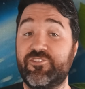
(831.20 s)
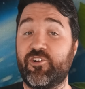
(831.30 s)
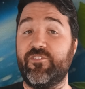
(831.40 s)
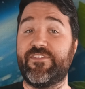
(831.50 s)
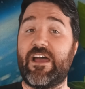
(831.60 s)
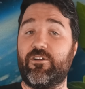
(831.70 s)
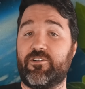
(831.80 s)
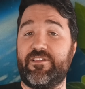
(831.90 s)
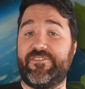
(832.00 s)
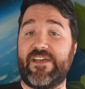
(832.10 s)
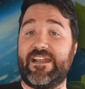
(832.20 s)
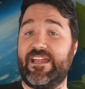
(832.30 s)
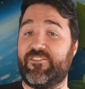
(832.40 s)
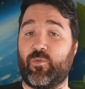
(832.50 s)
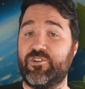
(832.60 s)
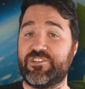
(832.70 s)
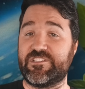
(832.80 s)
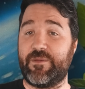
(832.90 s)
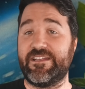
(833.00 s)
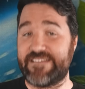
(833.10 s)
Turns out early satellites weren't
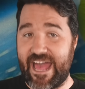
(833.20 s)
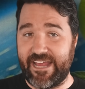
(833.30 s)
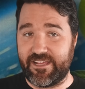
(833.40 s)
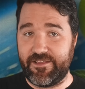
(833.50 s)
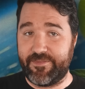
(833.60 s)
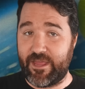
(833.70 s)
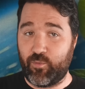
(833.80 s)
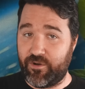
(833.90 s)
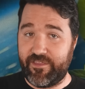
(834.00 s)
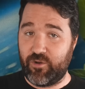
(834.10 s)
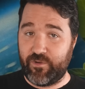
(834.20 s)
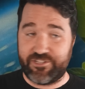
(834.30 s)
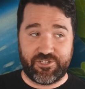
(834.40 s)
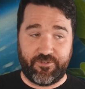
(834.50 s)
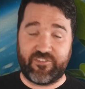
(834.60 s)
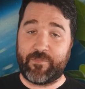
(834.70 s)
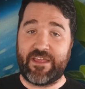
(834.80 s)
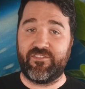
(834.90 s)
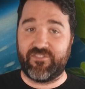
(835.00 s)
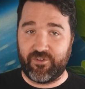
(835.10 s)
just about data, they were the original
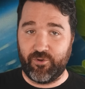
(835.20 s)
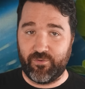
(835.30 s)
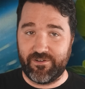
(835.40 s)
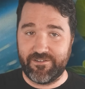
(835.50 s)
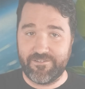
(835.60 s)
space zoo.